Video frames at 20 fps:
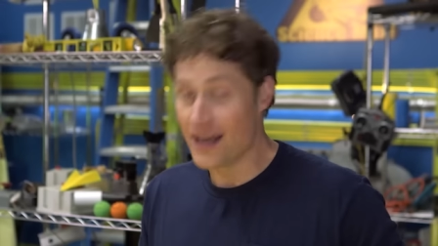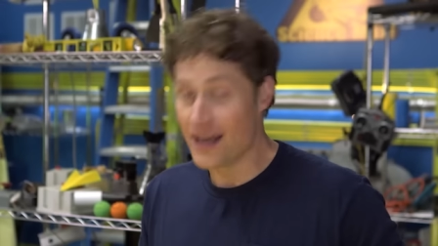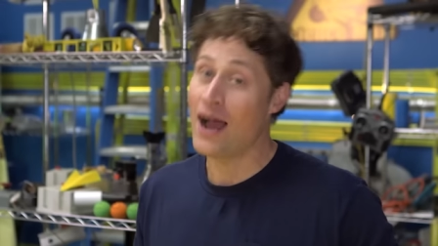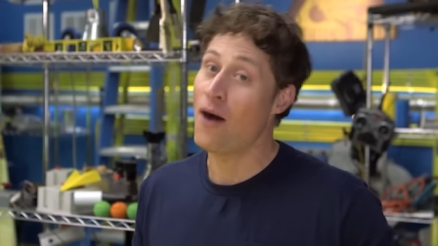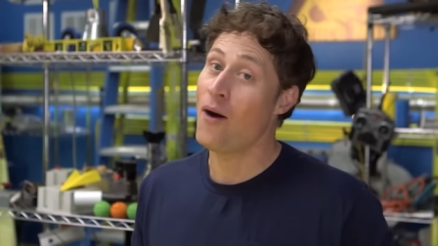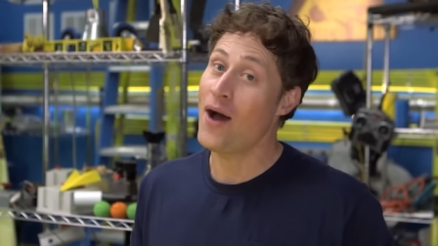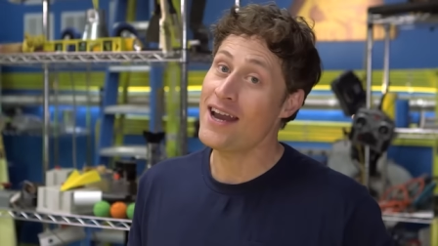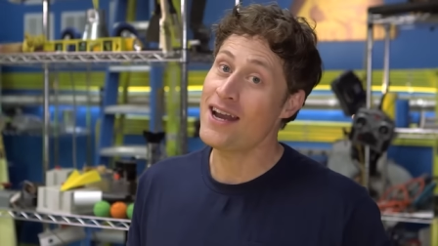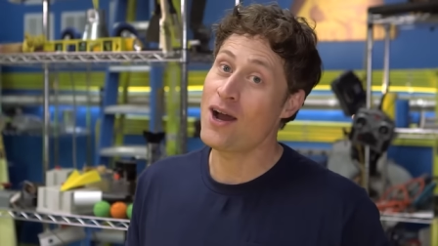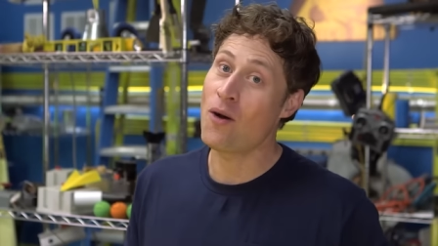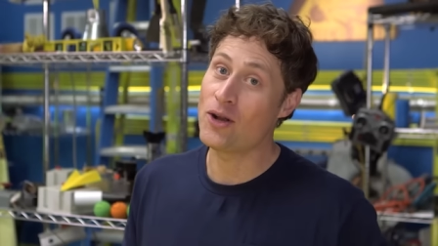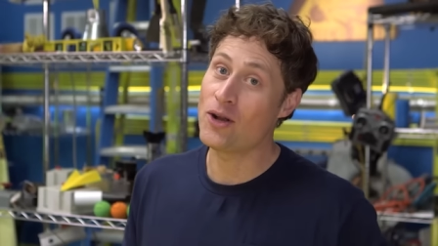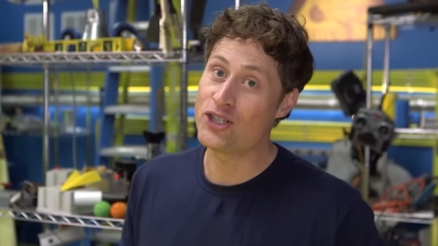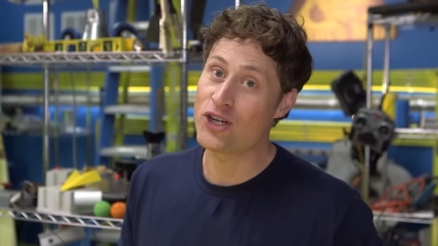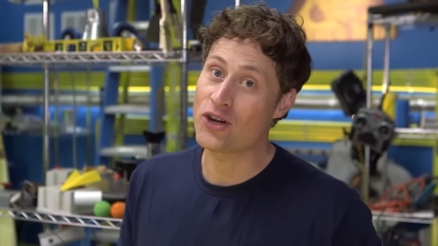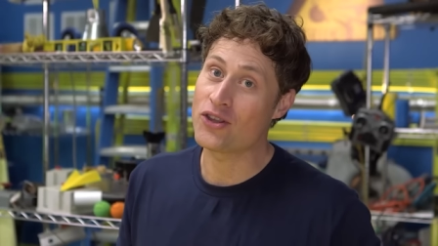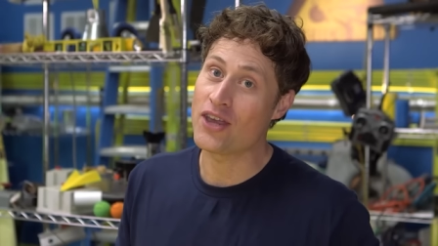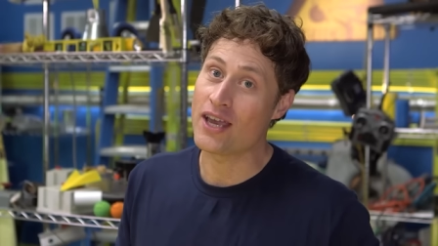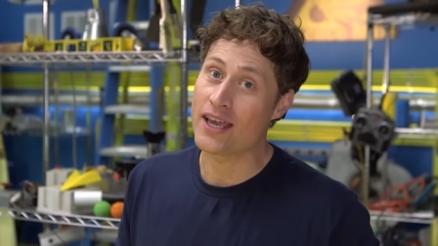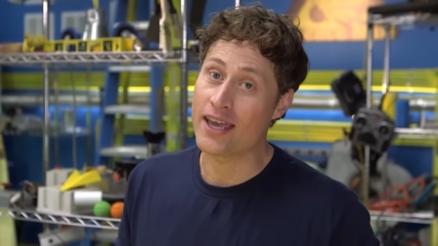Now, I know what
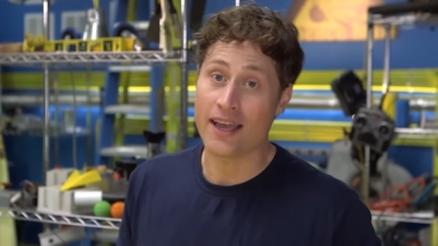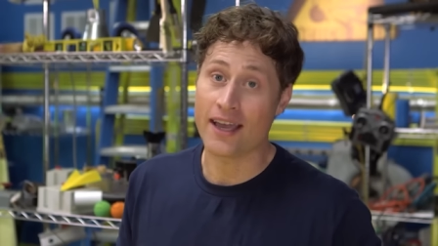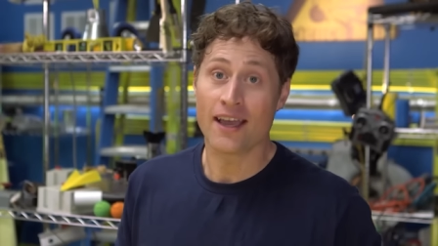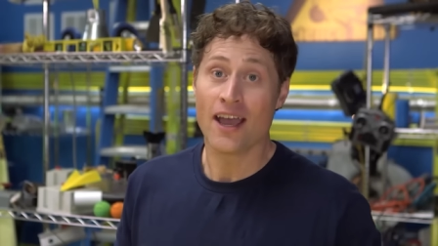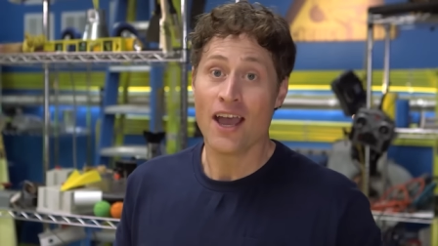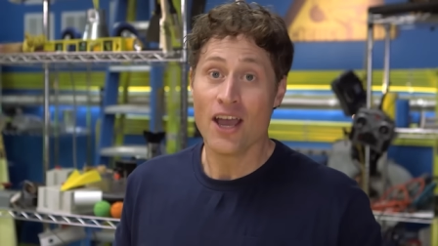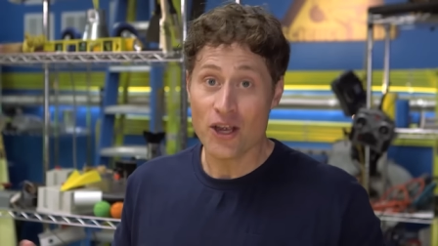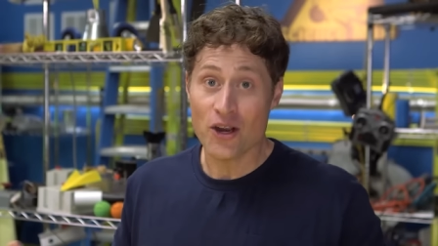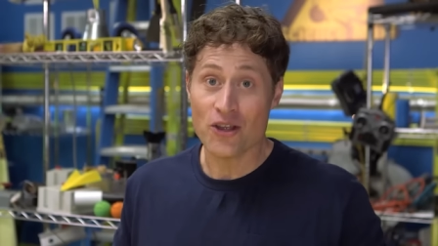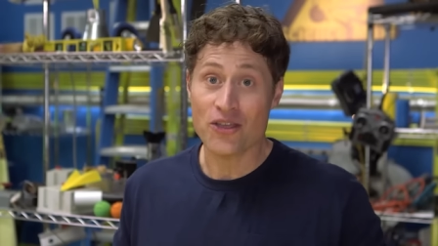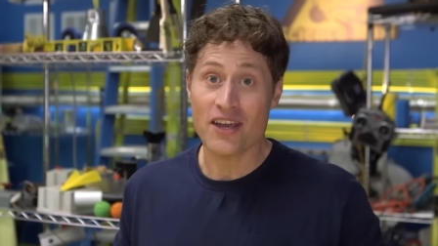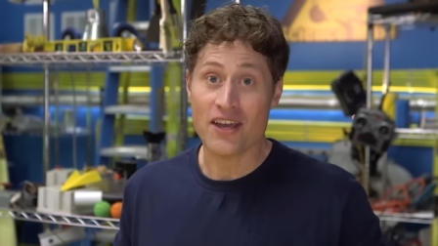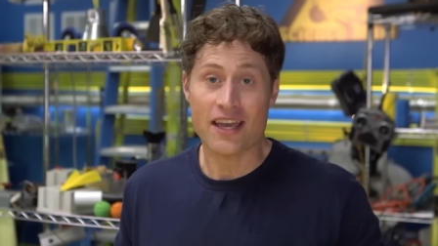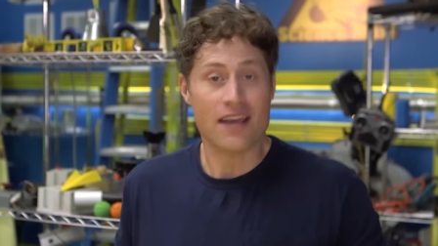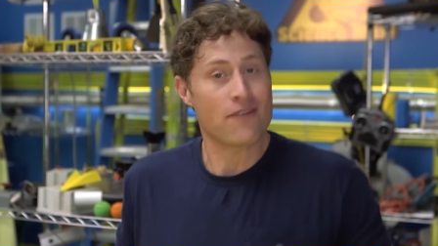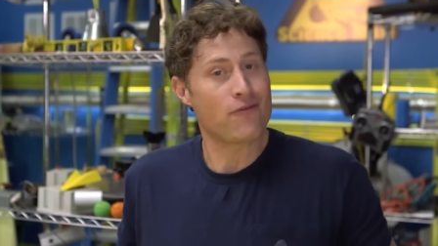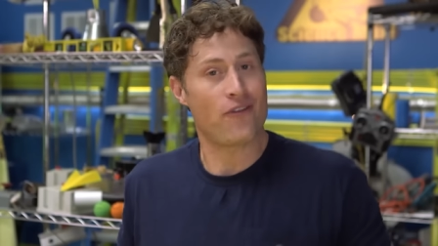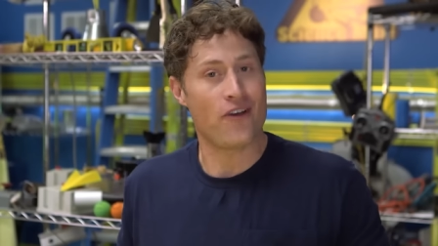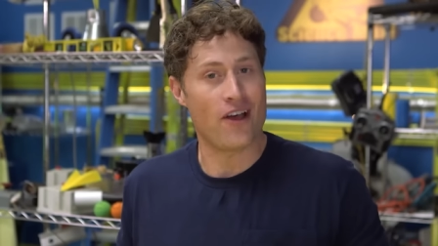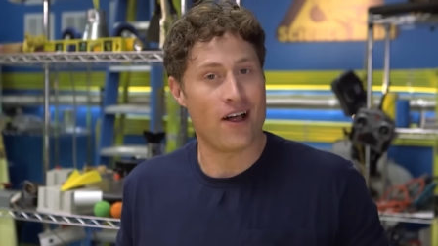you're thinking. You're
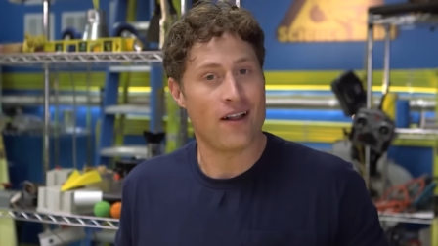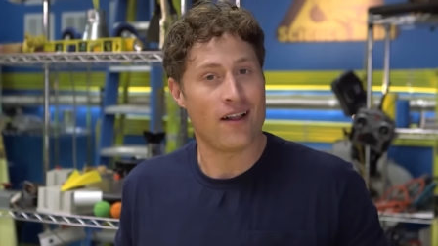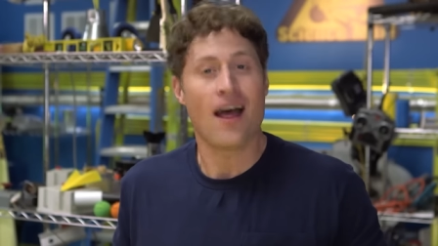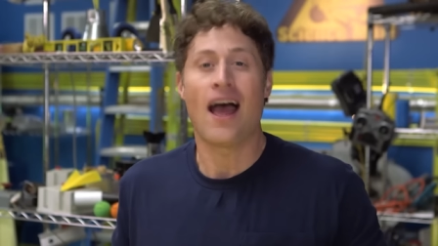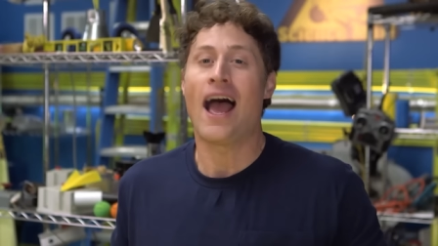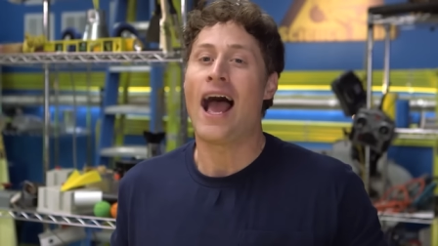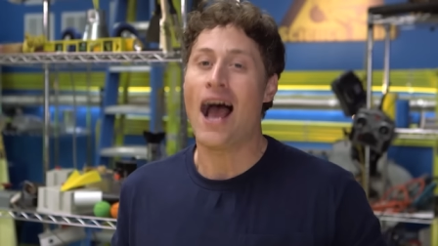thinking, Phil,